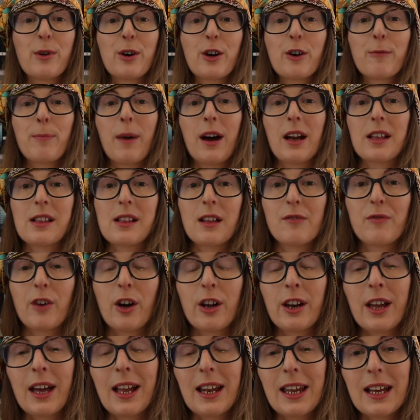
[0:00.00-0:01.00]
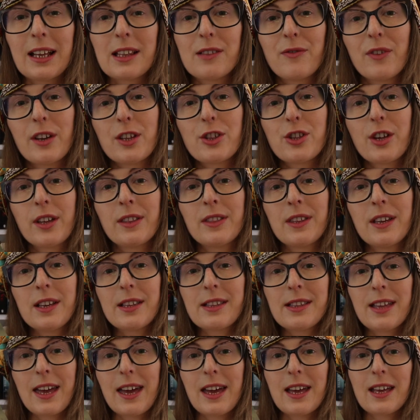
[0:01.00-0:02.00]
book by Svetlana Alexievich, and
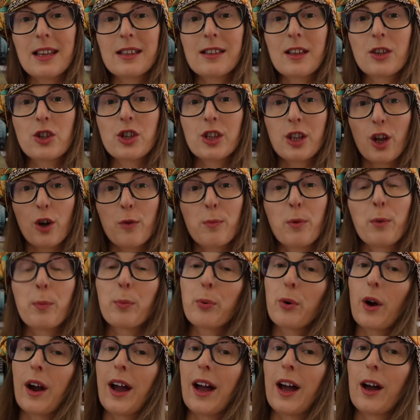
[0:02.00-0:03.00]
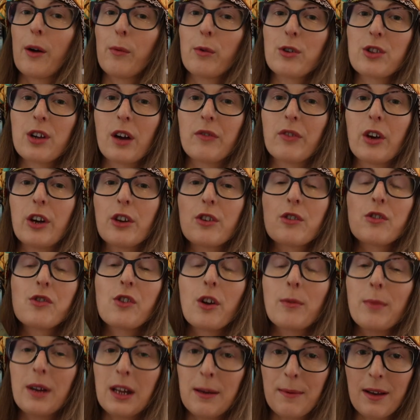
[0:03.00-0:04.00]
this is Chernobyl Prayer, which I've heard
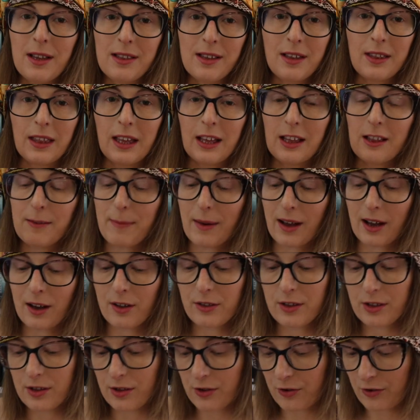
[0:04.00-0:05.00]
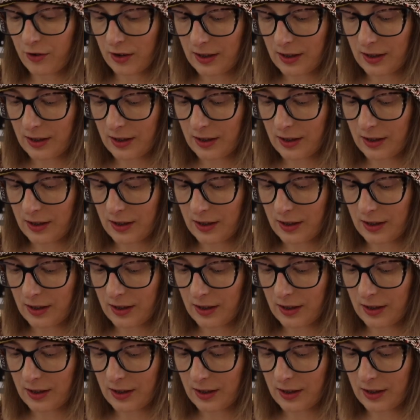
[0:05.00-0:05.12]
so many amazing things about. This is